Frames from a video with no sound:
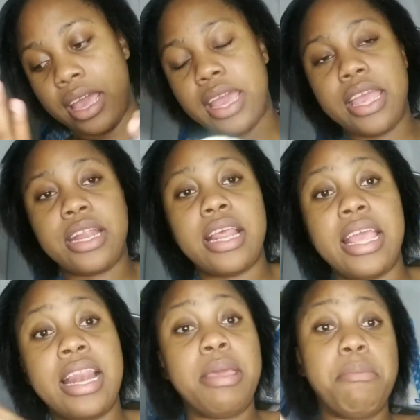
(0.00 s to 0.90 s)
it
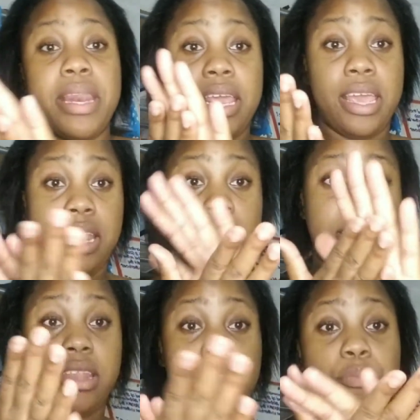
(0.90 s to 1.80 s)

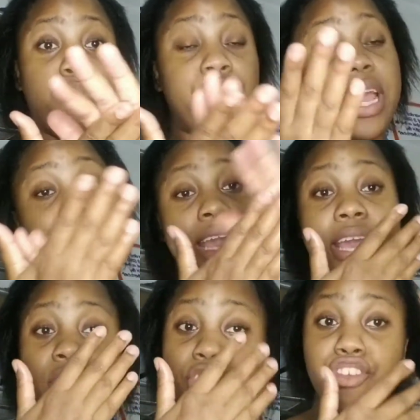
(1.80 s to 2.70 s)
eliminates the
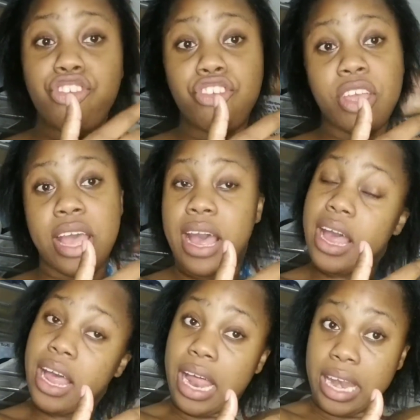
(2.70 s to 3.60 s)
breakage
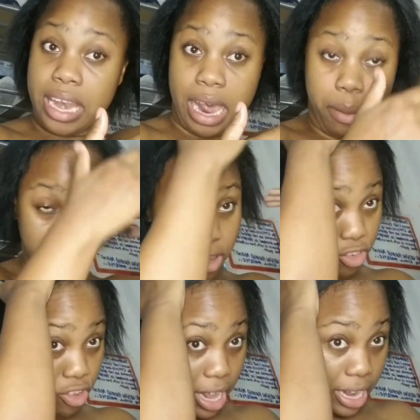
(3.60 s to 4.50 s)
and damage
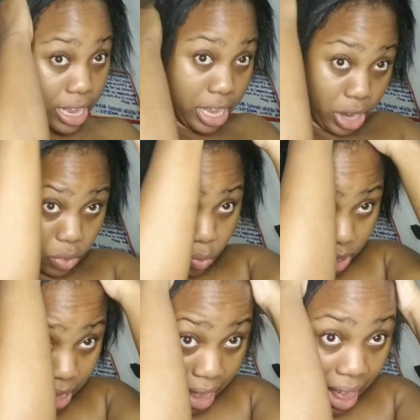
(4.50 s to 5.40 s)
that the hair would
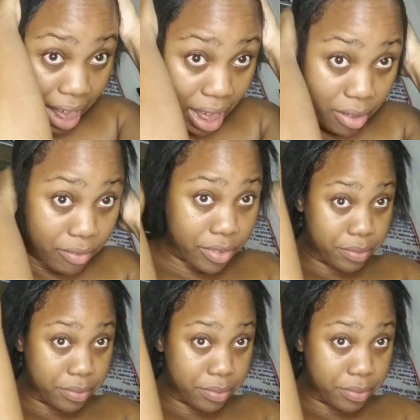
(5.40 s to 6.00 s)
have